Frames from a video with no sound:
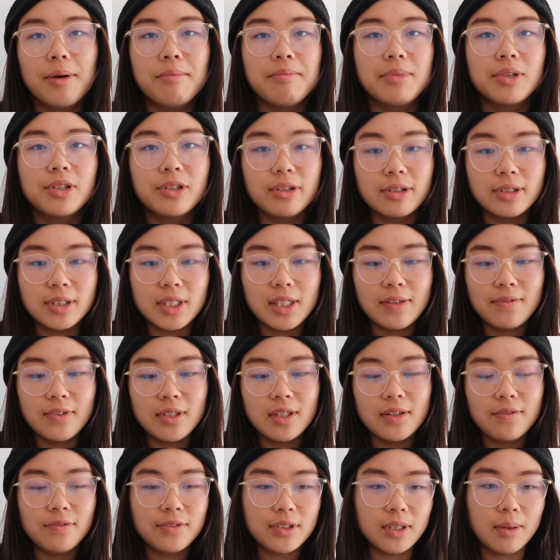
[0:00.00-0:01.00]
because even
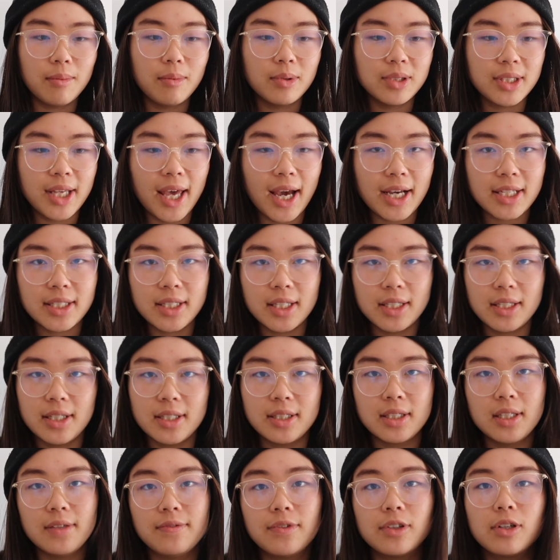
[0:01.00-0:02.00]
if someone's accent
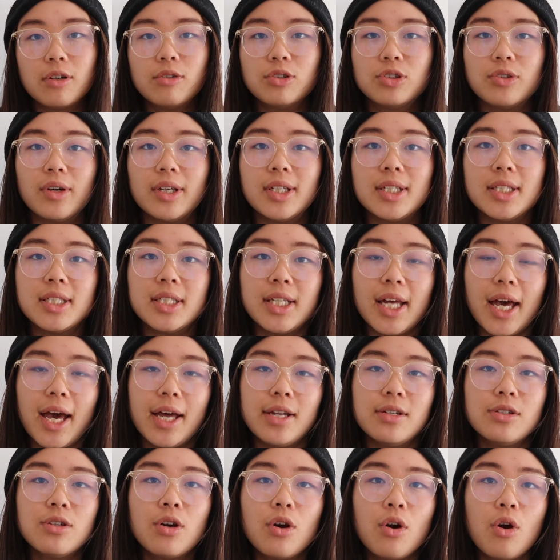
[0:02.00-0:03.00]
is difficult to
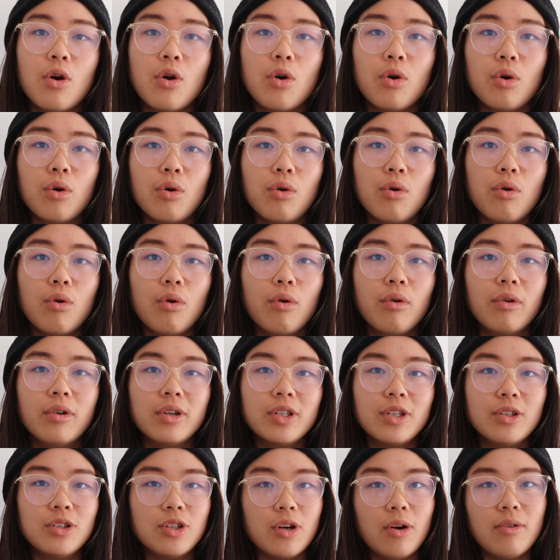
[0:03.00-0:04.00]
understand or
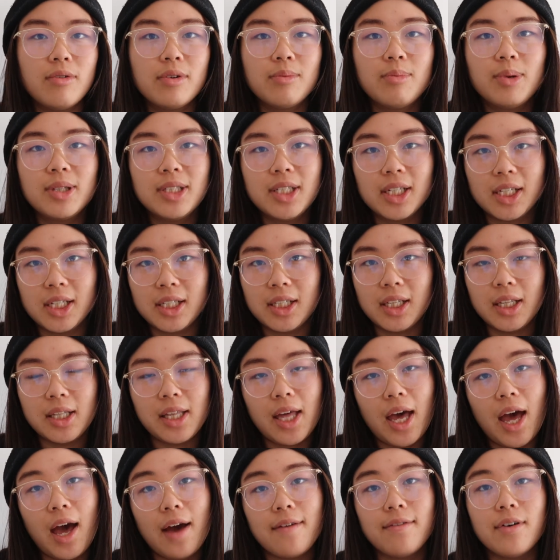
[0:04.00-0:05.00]
you don't particularly
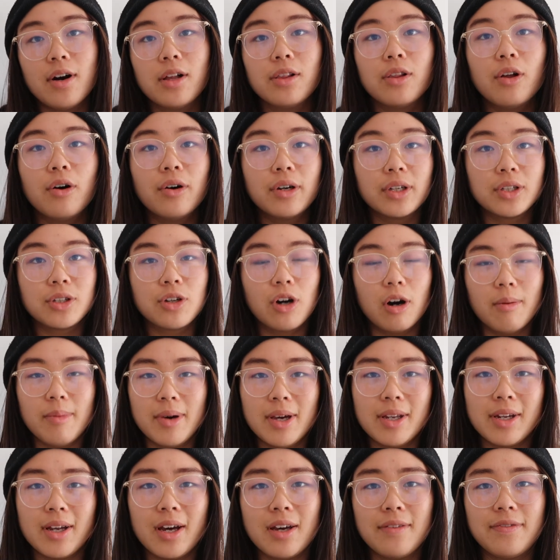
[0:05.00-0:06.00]
have a lot in
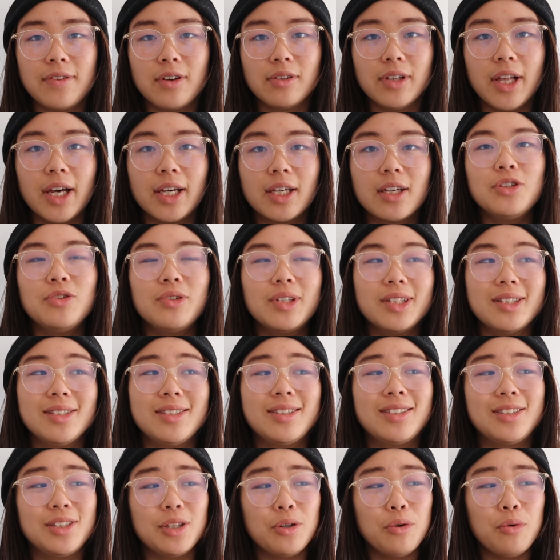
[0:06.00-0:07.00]
common, I feel like you can
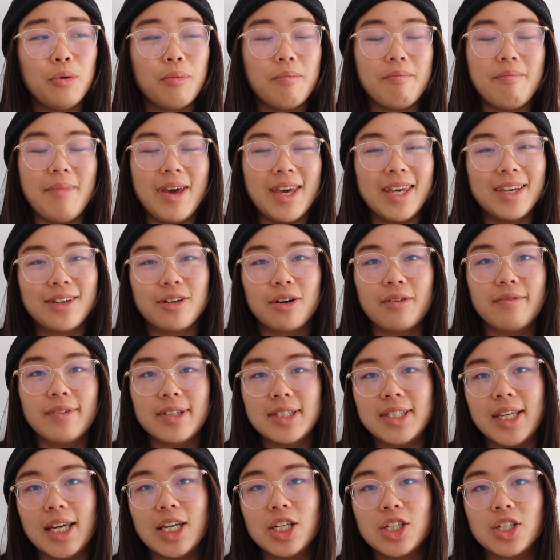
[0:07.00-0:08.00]
still make
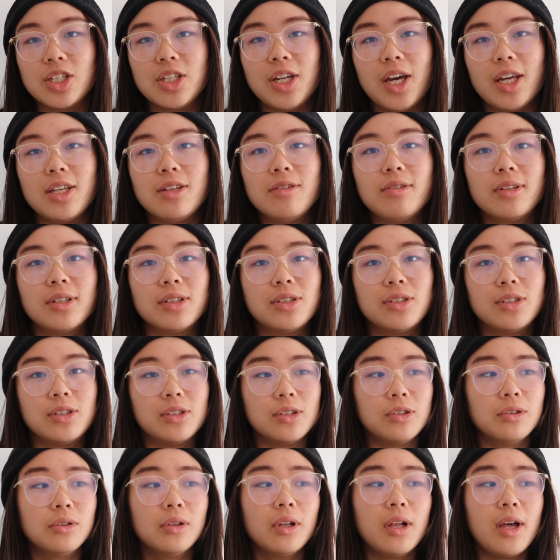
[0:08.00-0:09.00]
conversation and you can
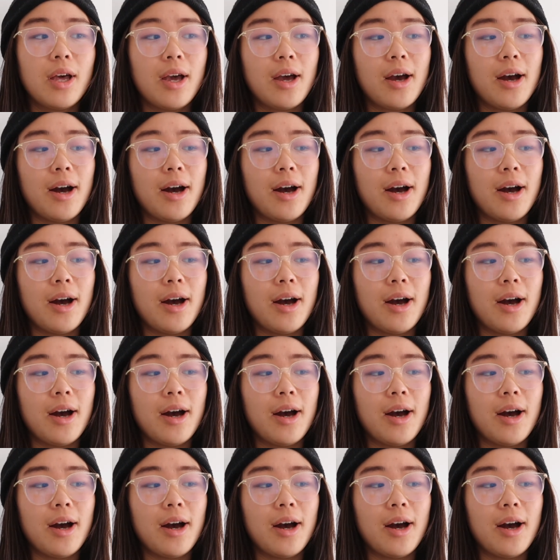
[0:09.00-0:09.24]
still